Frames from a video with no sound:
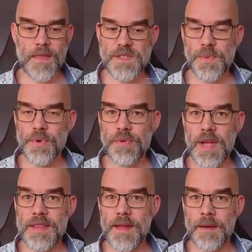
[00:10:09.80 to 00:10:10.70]
This will
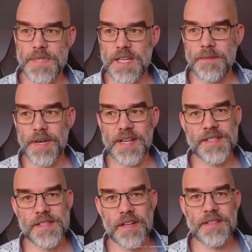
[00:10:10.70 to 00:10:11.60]
create the empty, but
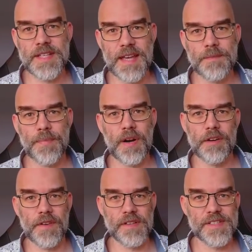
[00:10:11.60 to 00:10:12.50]
it's not yet
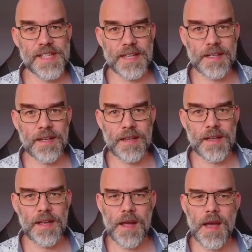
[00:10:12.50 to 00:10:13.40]
part of our scene.
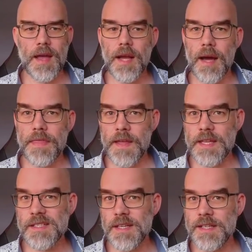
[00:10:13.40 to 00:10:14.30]
Now, I
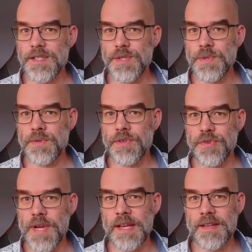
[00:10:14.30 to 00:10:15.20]
think it's nice to
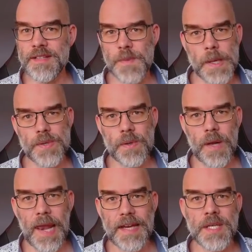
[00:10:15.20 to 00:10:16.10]
create a special
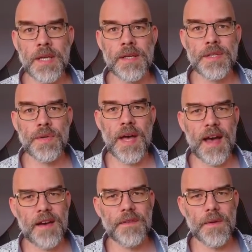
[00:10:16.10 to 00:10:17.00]
collection to
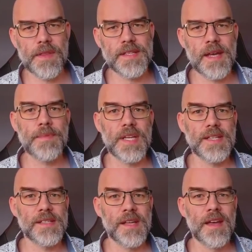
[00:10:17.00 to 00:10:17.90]
have all these
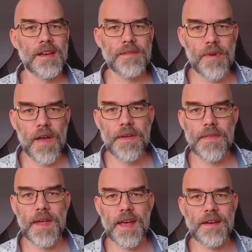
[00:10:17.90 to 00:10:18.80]
empties,
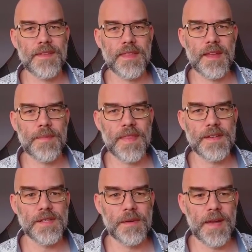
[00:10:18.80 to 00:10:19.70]
rather than having them at
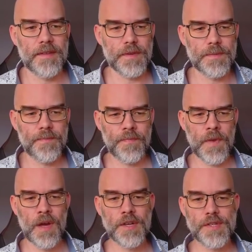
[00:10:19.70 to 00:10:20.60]
the top level.
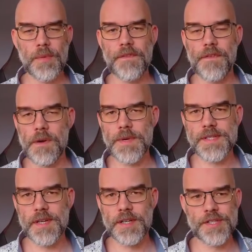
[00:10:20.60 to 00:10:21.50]
So before we
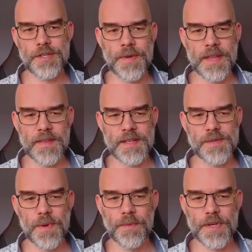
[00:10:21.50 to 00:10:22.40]
start doing
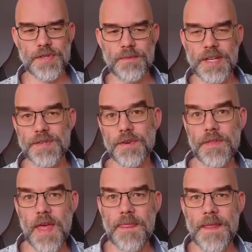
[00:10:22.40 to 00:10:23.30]
this, we want to make
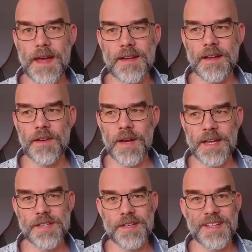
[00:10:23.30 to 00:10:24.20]
sure that that
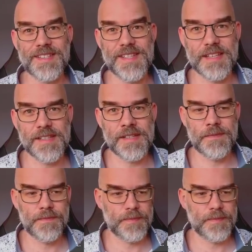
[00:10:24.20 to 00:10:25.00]
collection exists.